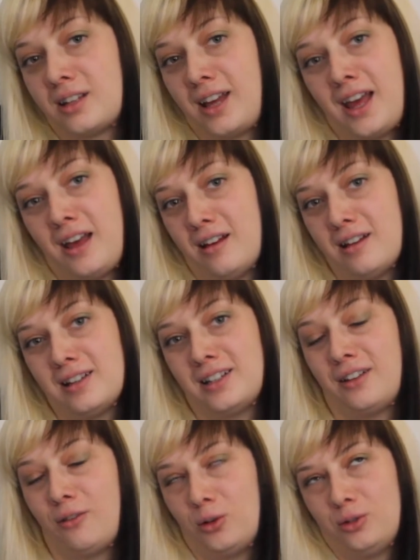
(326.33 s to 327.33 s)
And
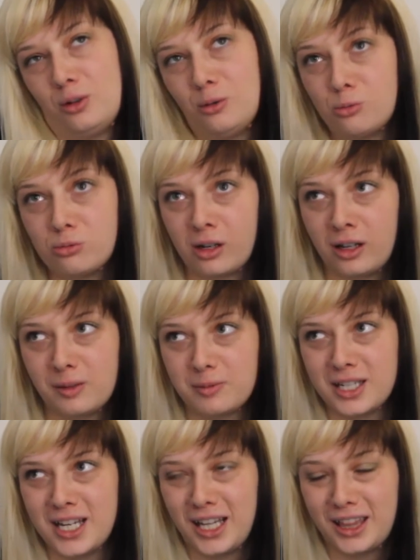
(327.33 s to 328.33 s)
I've also ran
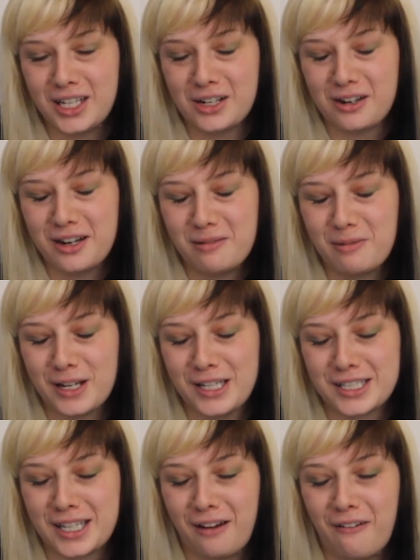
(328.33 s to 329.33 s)
the theory
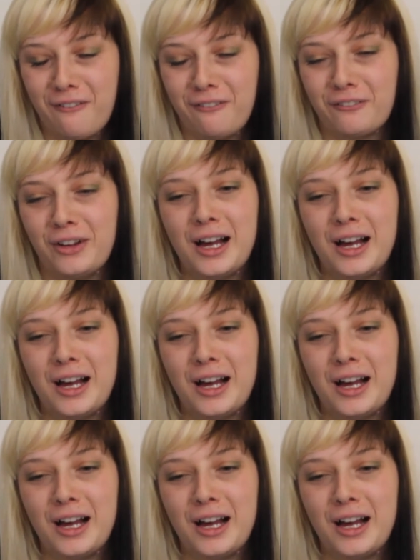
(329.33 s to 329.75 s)
myself,